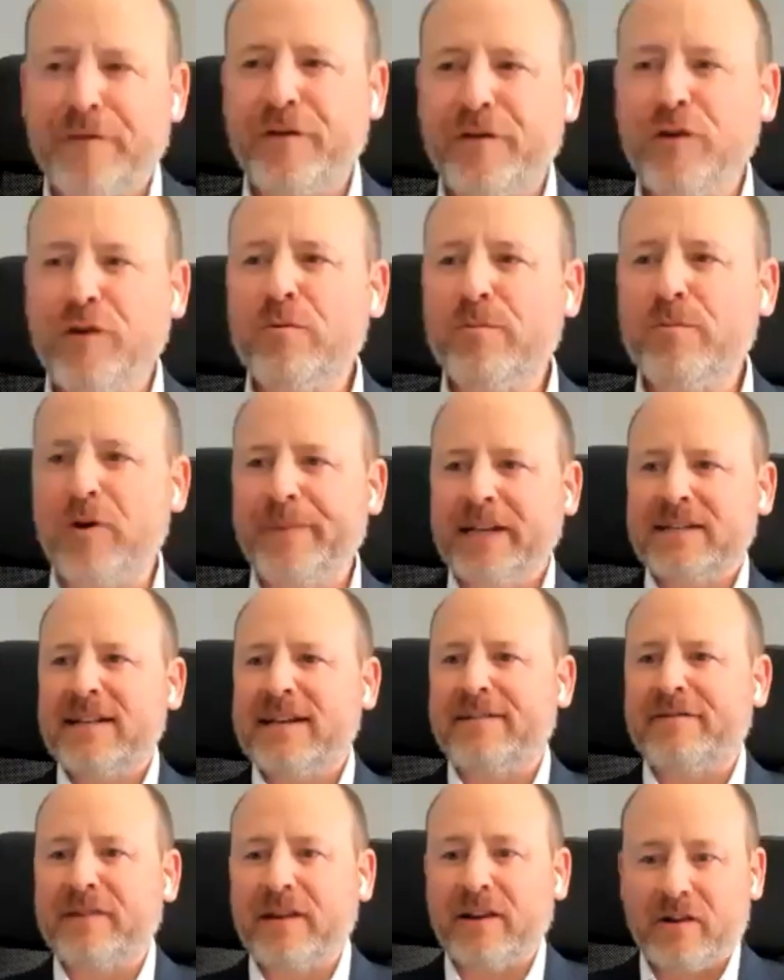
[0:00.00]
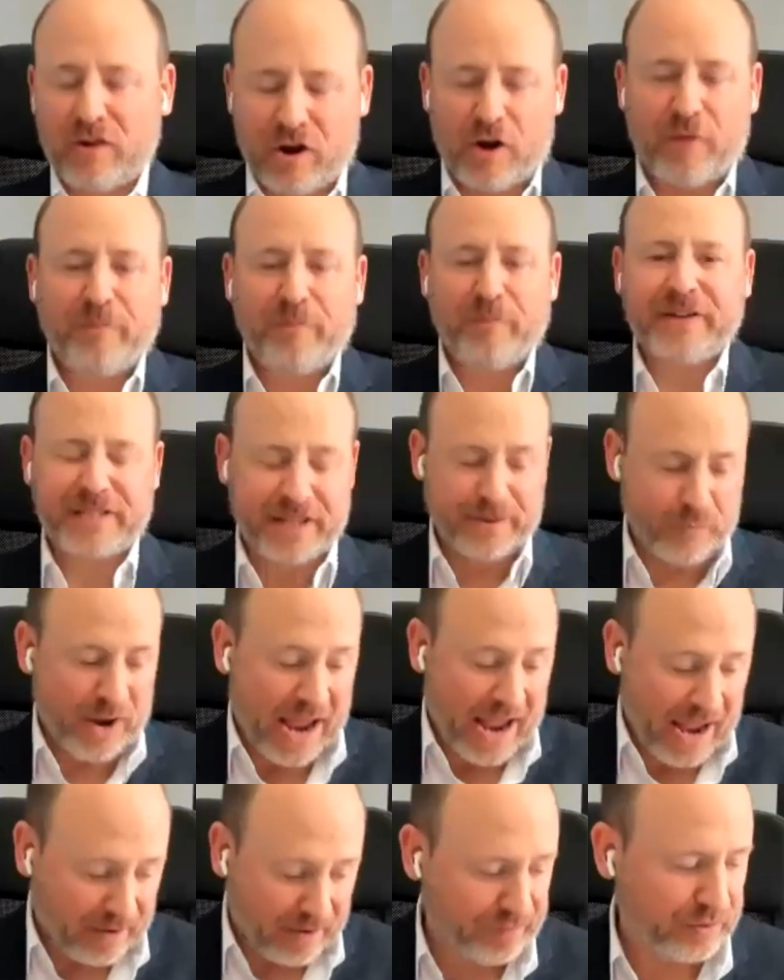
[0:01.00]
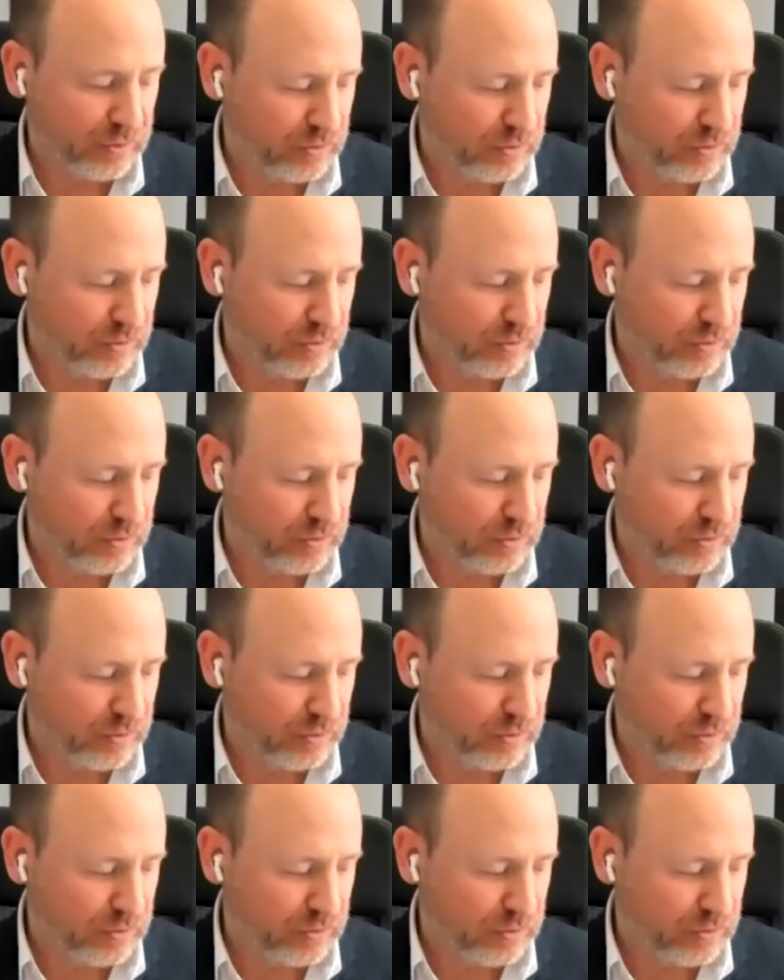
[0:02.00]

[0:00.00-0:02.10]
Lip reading: few more minutes left, and obviously we have